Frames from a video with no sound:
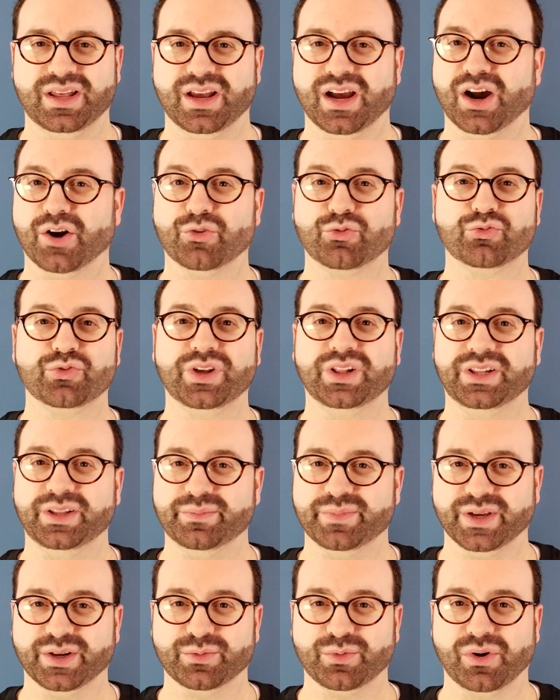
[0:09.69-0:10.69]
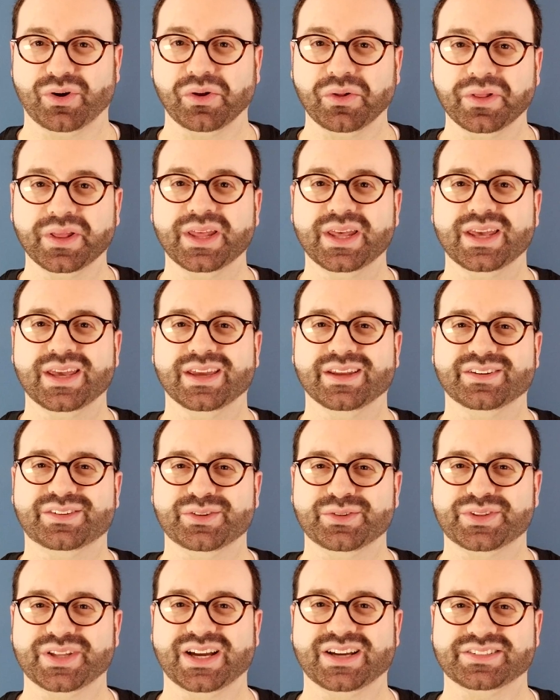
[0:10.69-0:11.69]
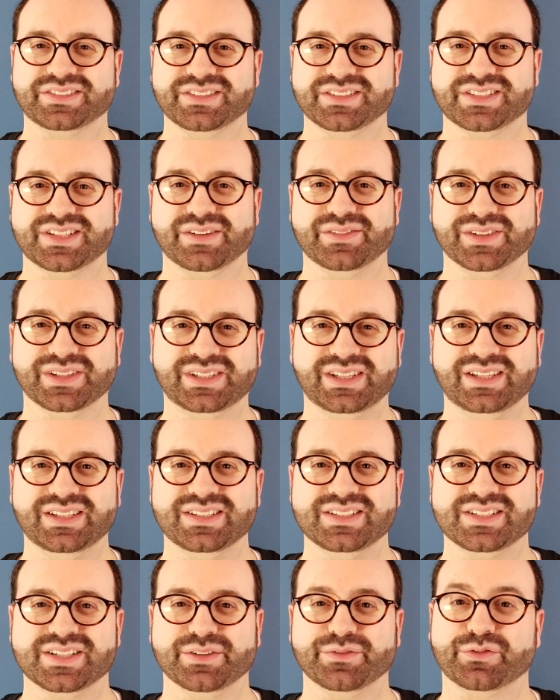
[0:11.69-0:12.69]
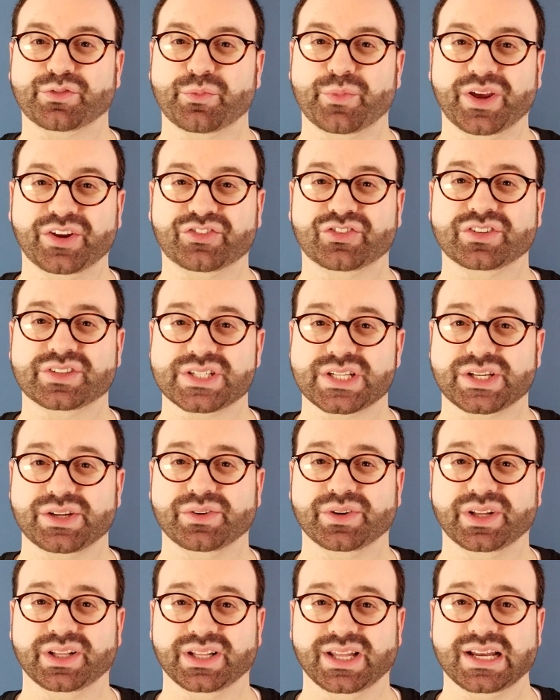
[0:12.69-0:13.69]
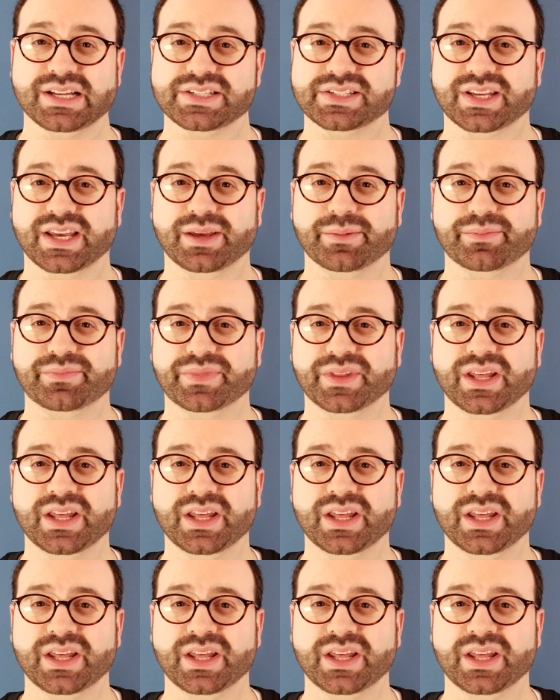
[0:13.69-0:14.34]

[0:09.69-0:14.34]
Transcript: a really big role, in 2017's information security landscape.